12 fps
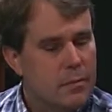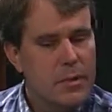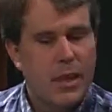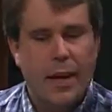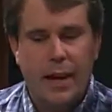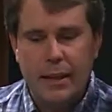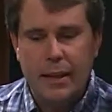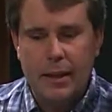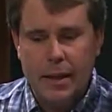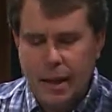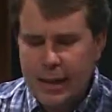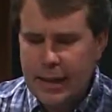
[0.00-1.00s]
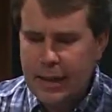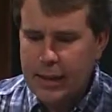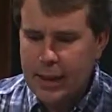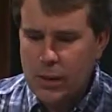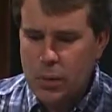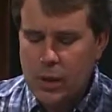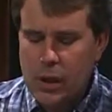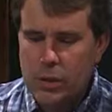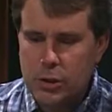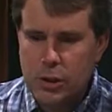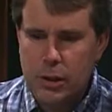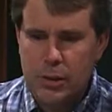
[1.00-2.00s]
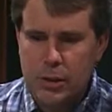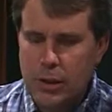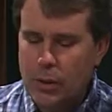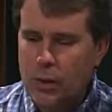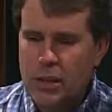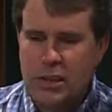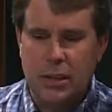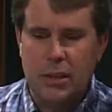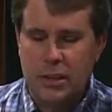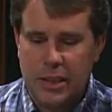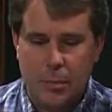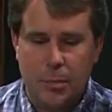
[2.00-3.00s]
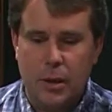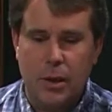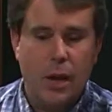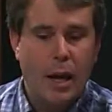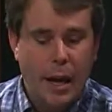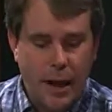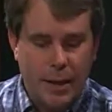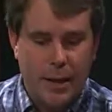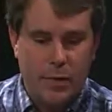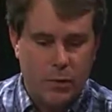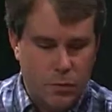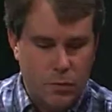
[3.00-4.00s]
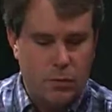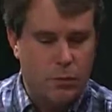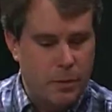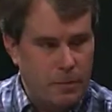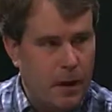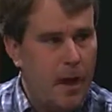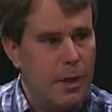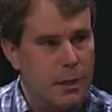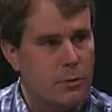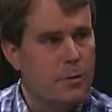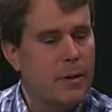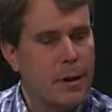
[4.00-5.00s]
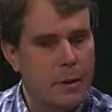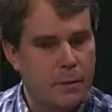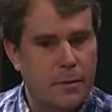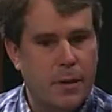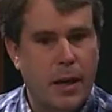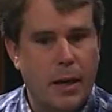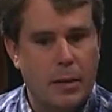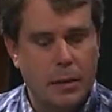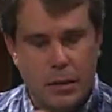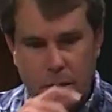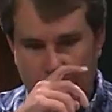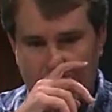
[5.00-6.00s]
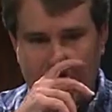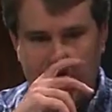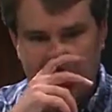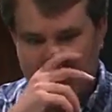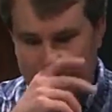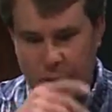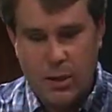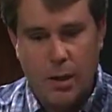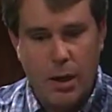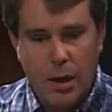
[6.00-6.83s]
Yeah, and then uh, and then I think I worked on the script until I want to say December, and then revised, revised, revised until the next summer,